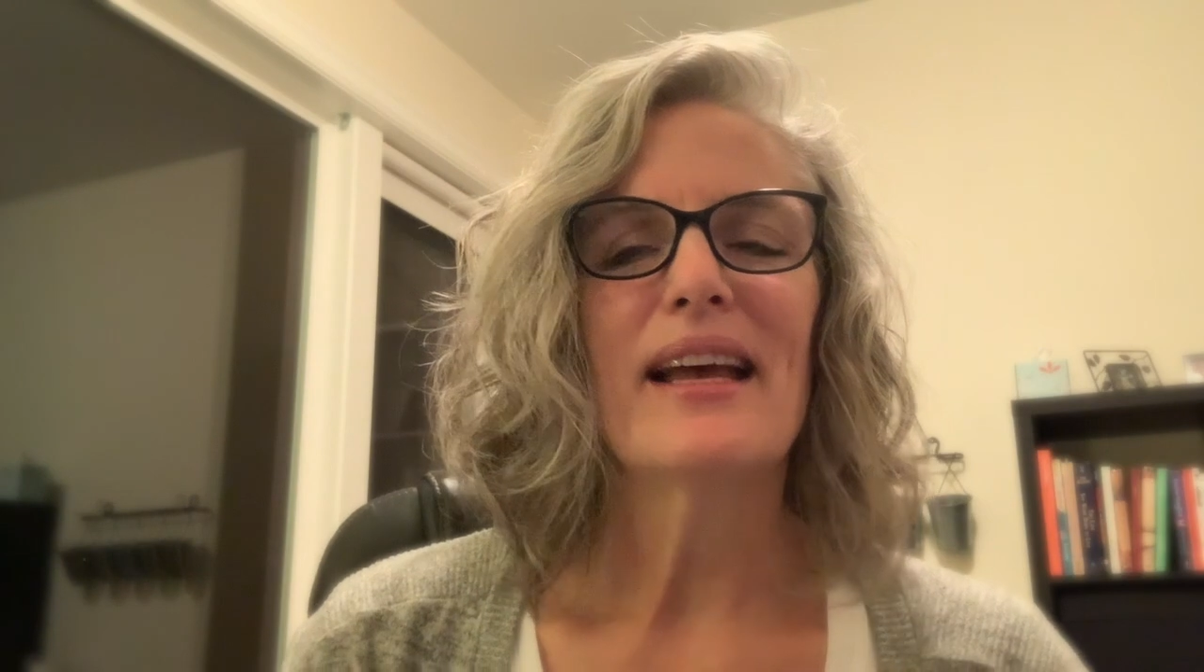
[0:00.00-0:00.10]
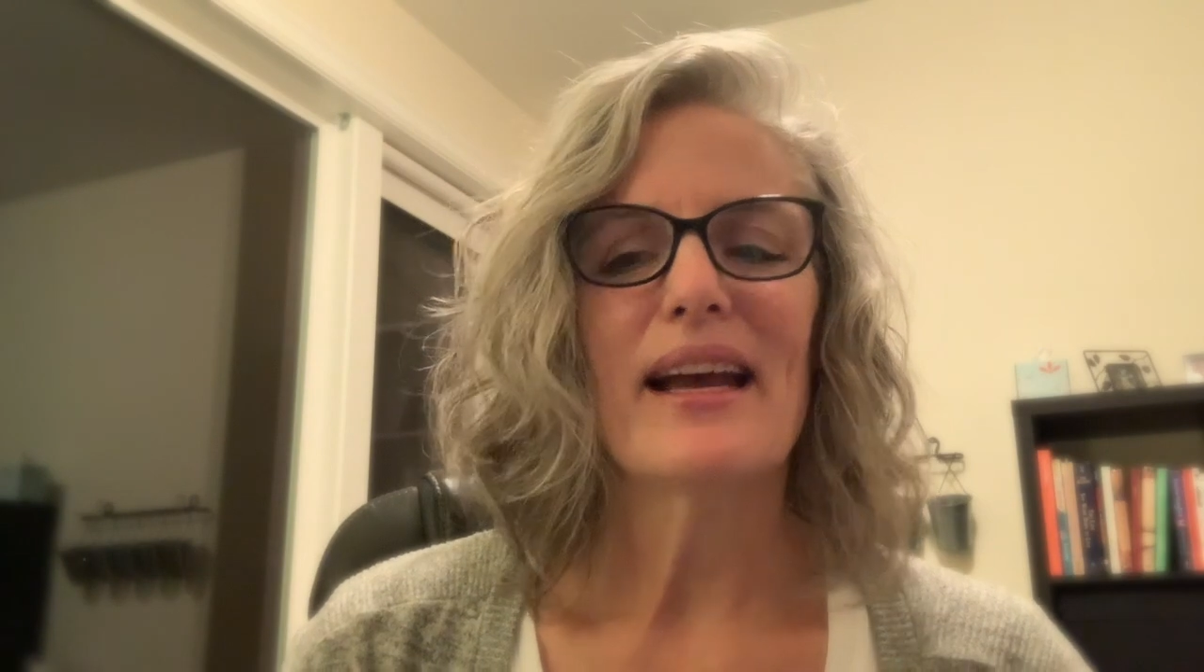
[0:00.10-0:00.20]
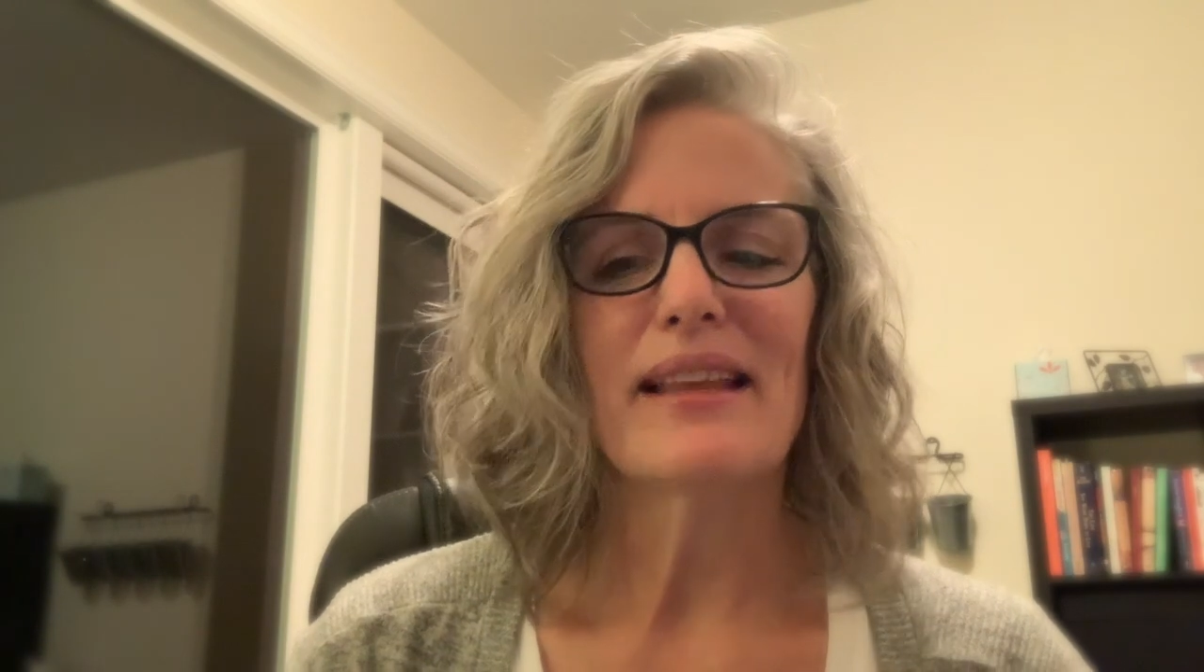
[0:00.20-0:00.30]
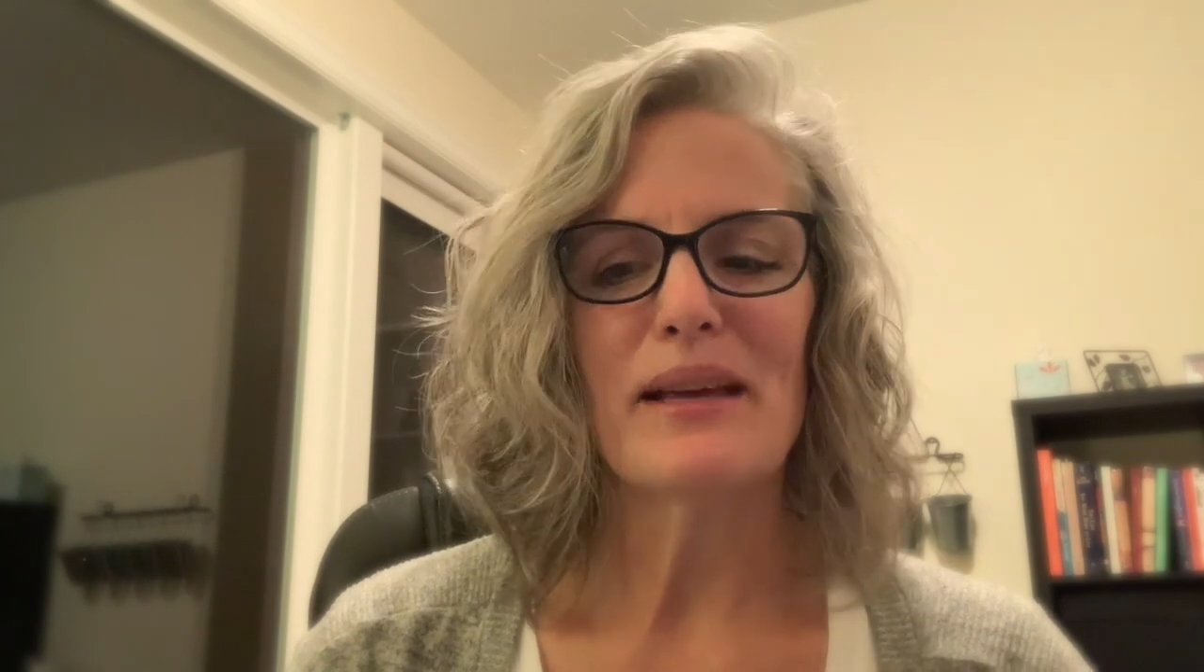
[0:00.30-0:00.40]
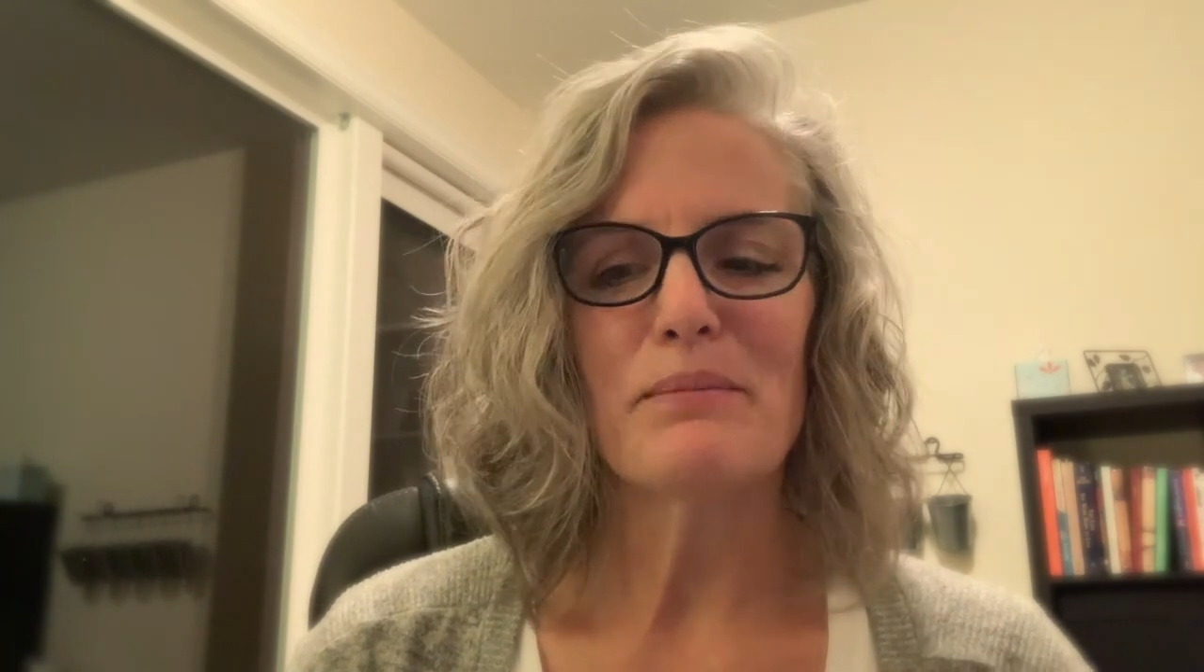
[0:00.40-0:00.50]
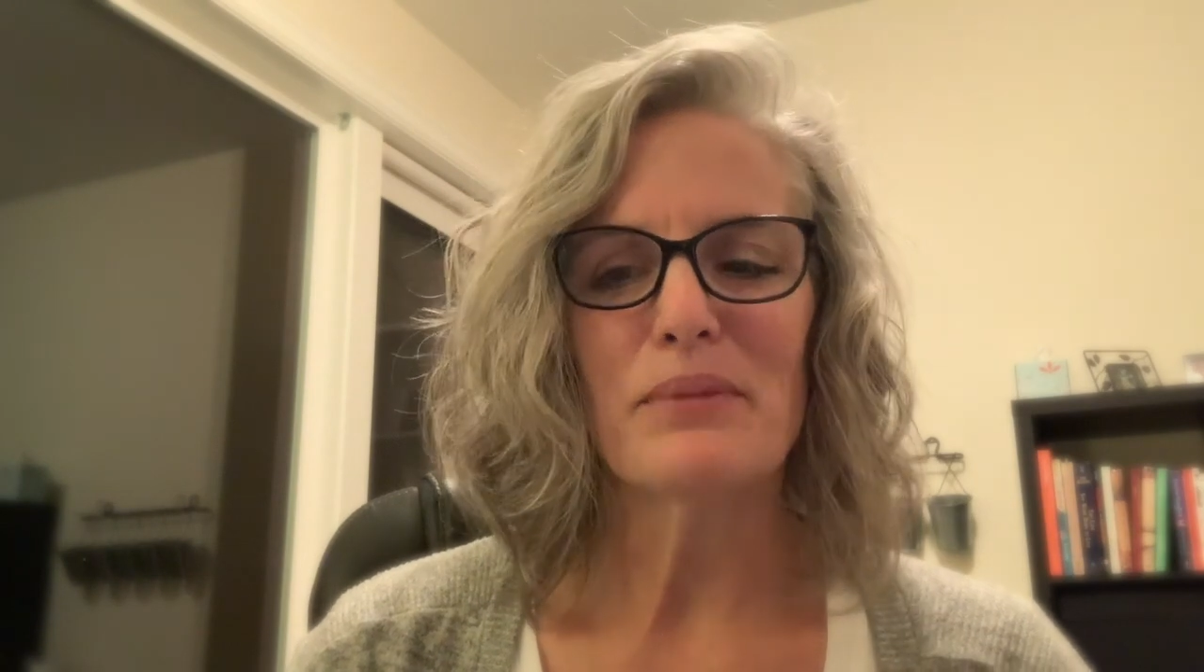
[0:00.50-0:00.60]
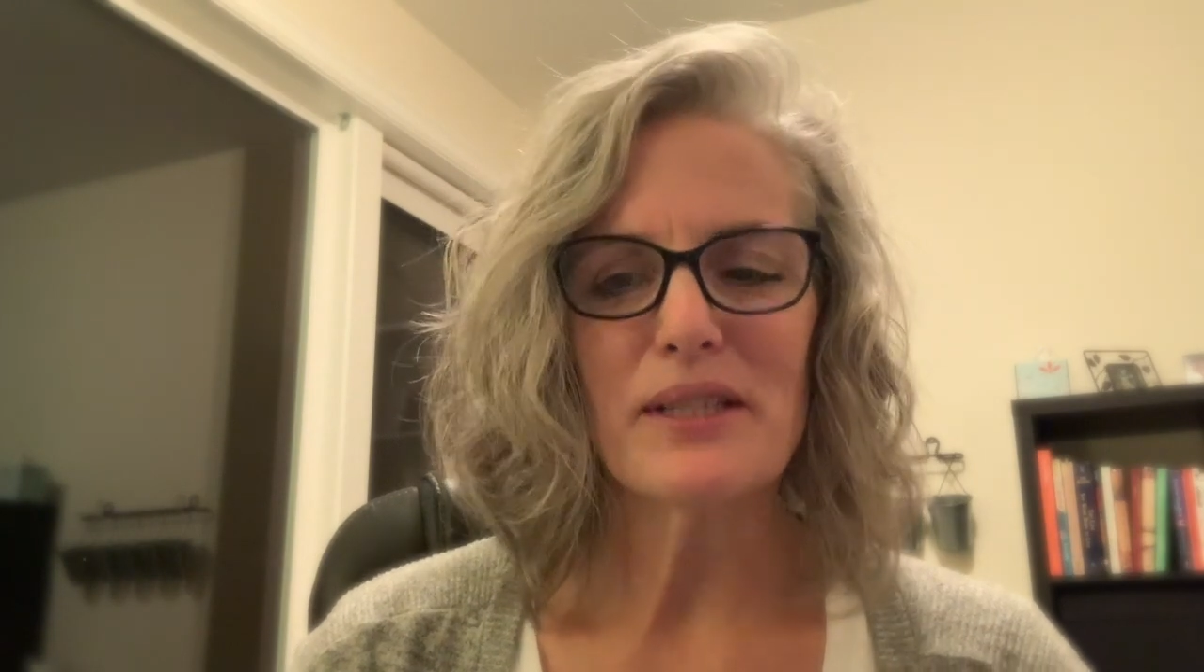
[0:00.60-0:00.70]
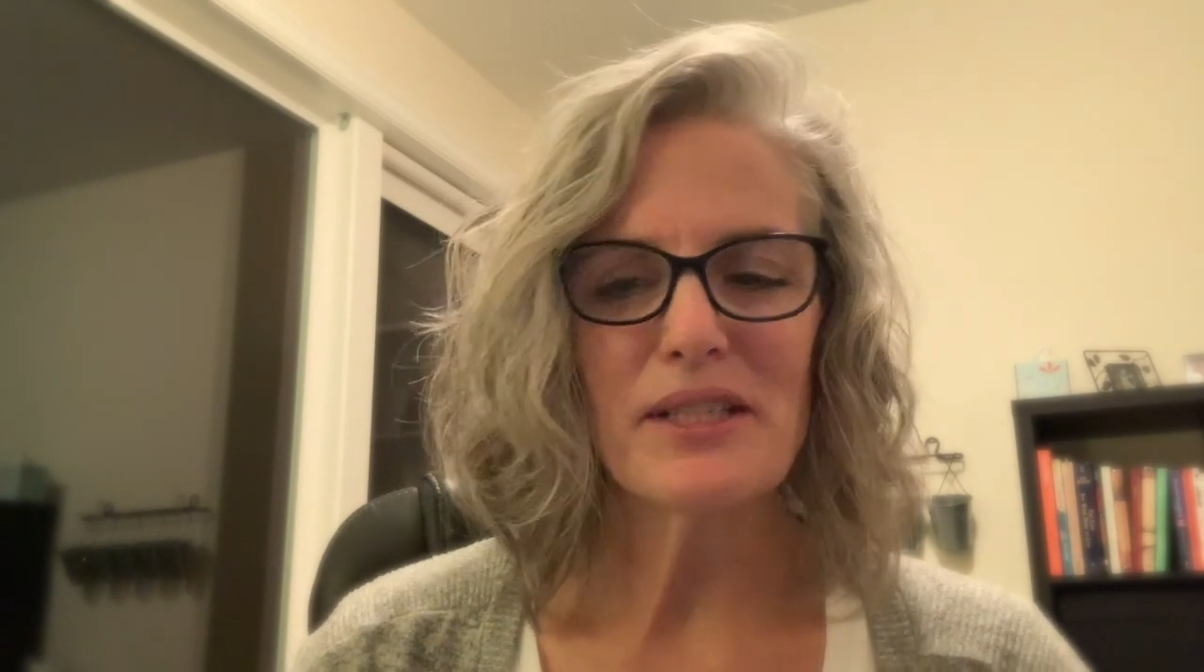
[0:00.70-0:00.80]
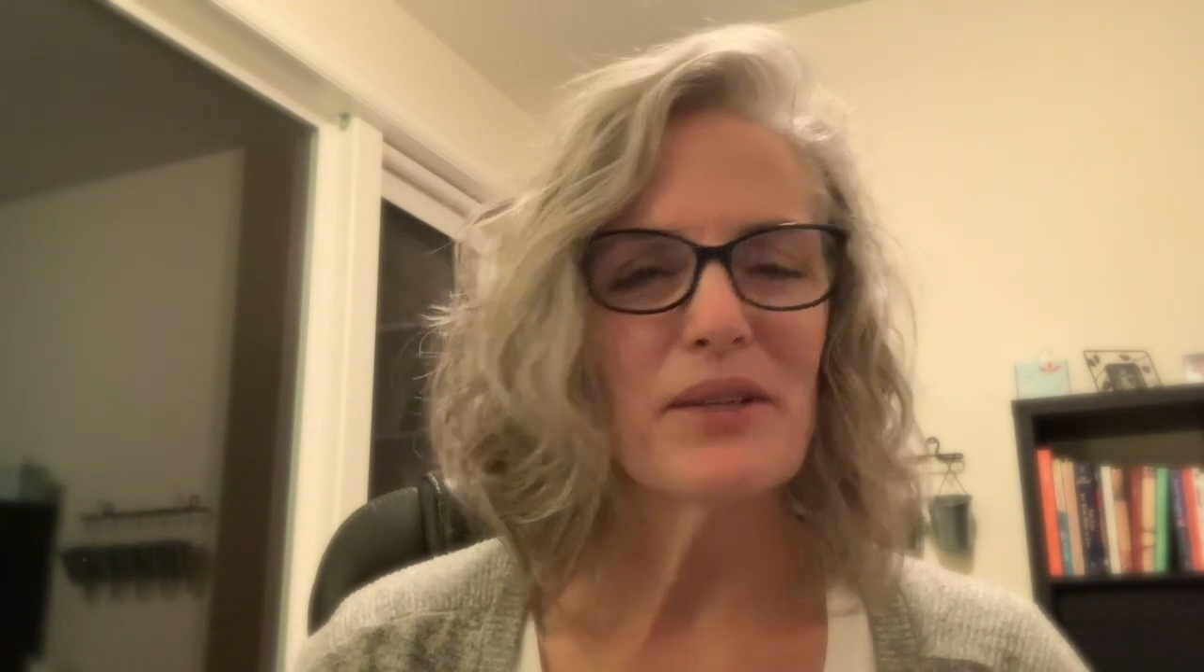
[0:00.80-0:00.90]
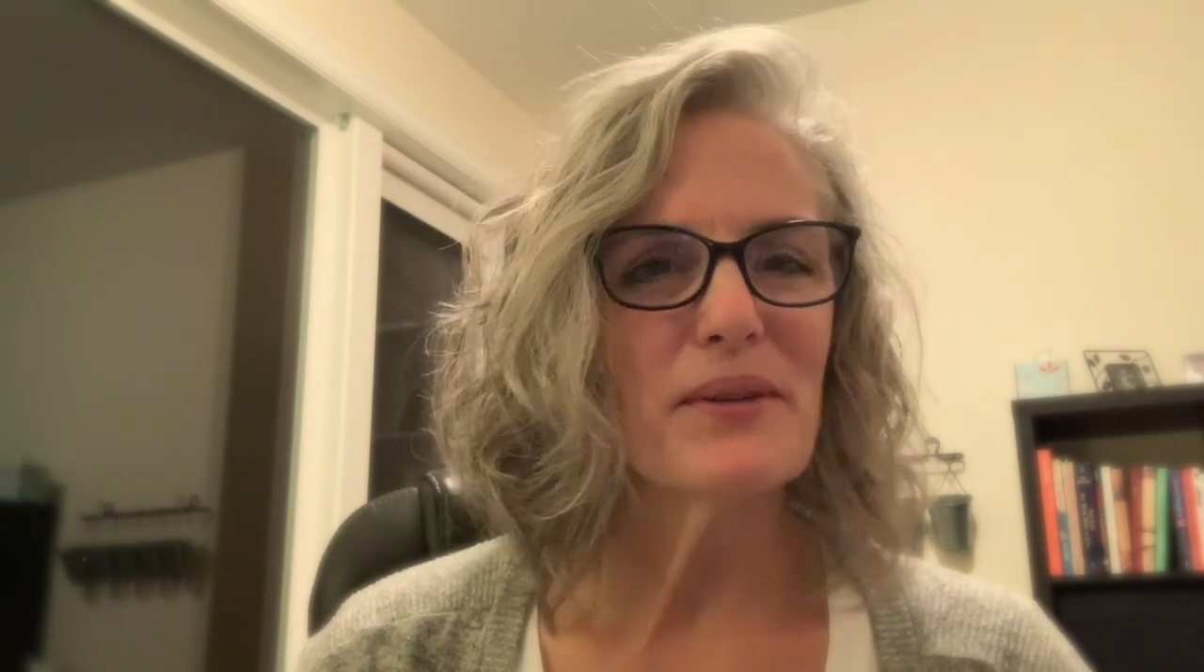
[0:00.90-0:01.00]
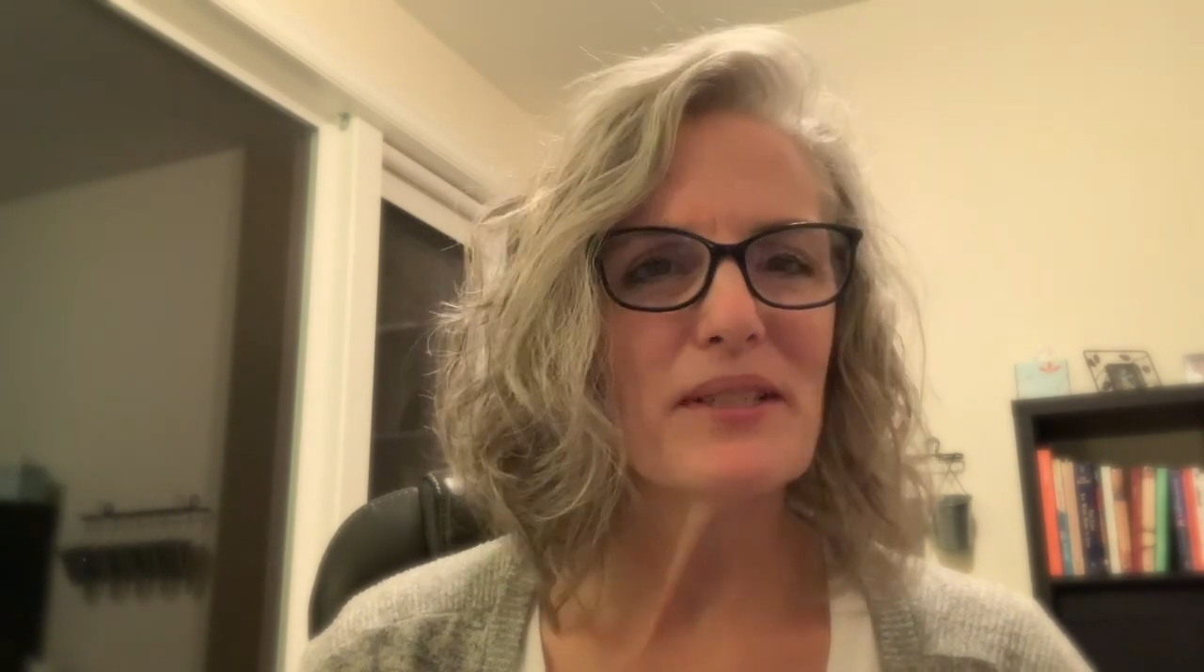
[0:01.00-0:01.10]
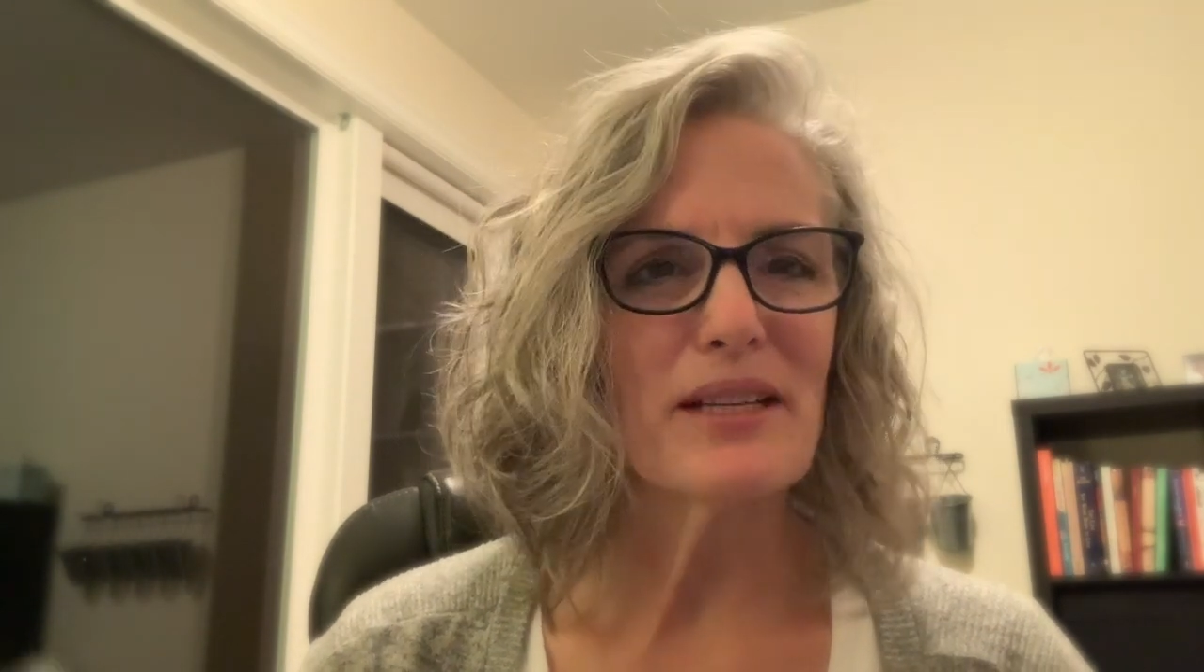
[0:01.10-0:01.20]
and then book two is